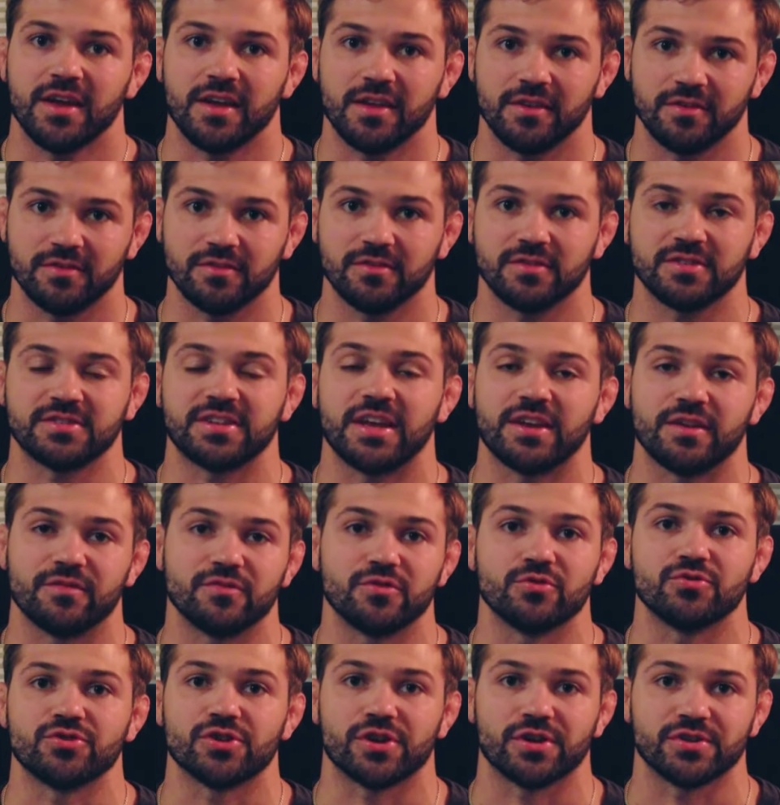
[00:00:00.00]
in the state of
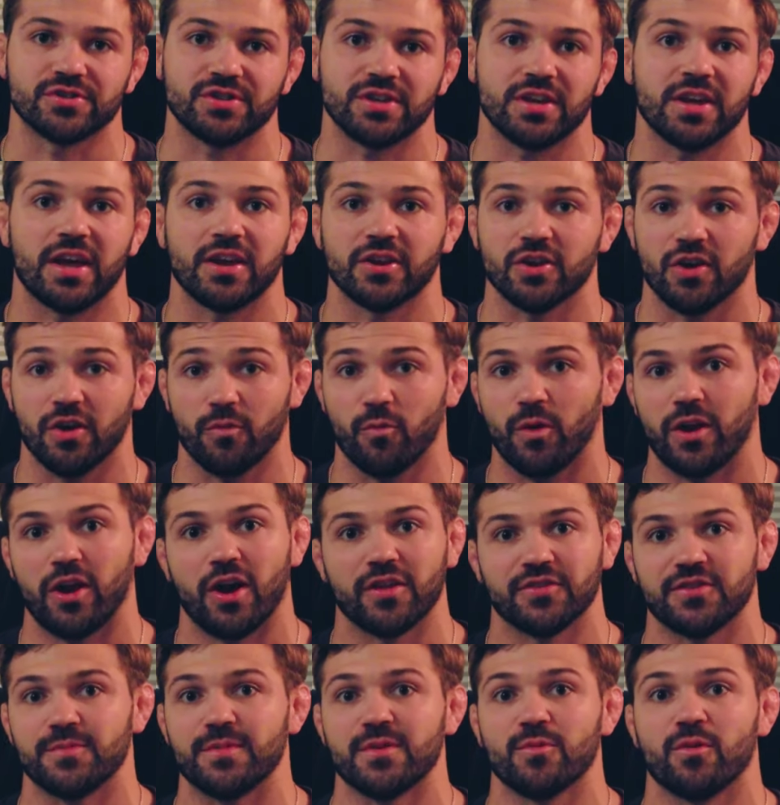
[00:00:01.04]
New Jersey, and went
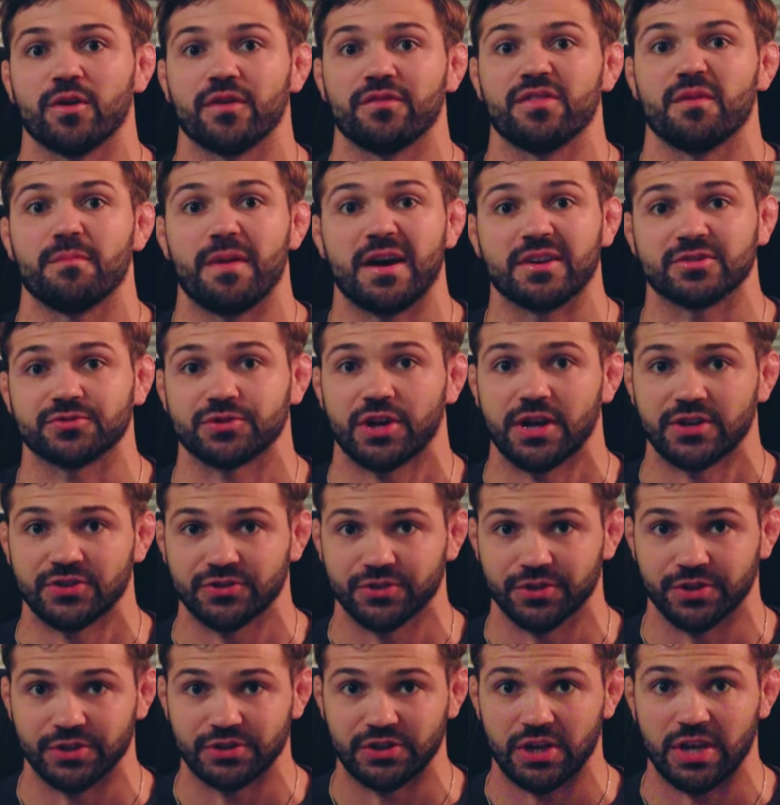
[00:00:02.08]
on to be one of the best
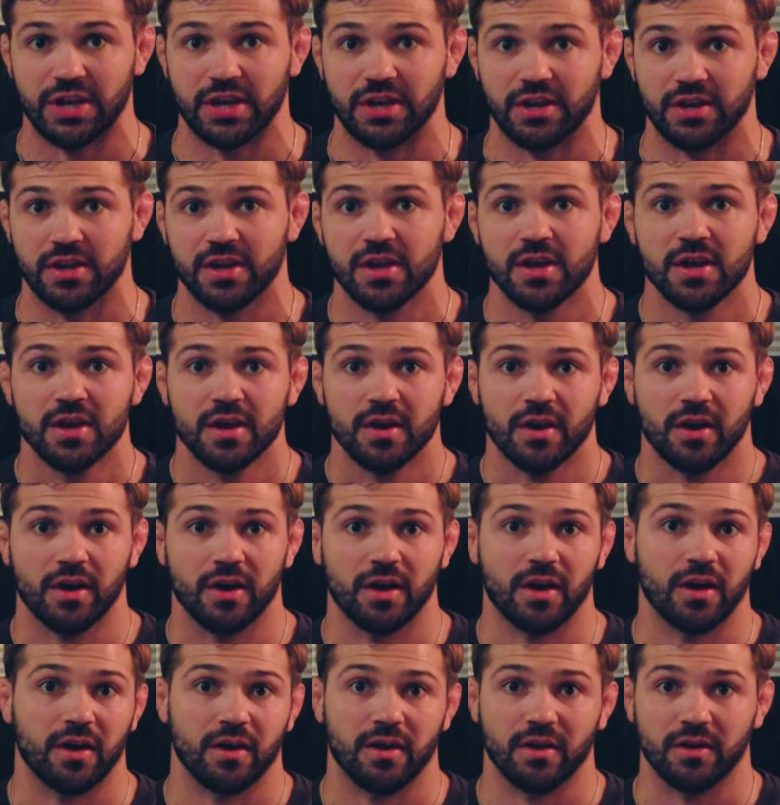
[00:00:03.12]
wrestlers in
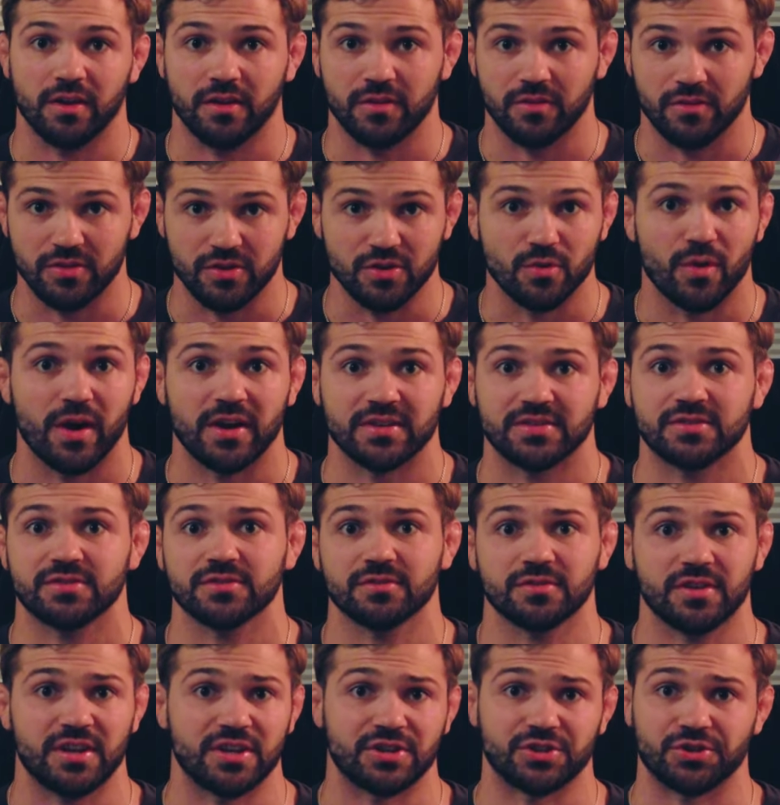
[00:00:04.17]
the
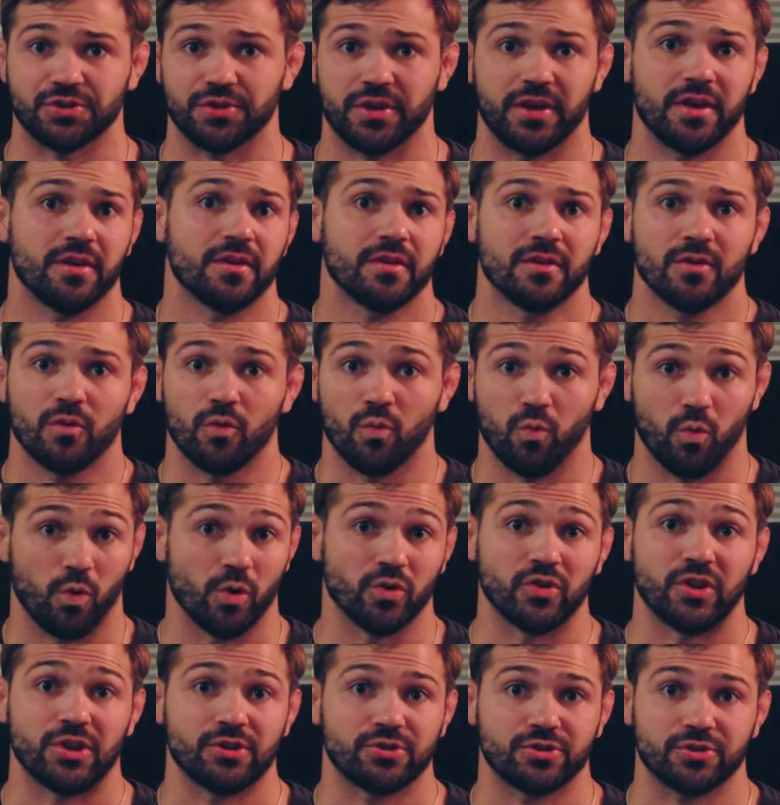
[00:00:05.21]
U.S. history or
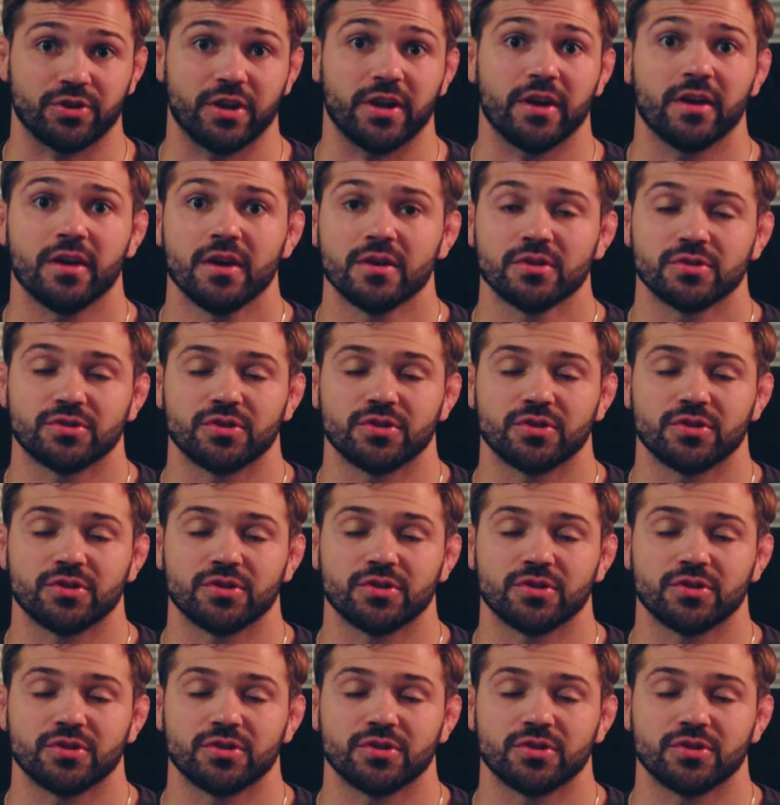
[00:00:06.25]
world history.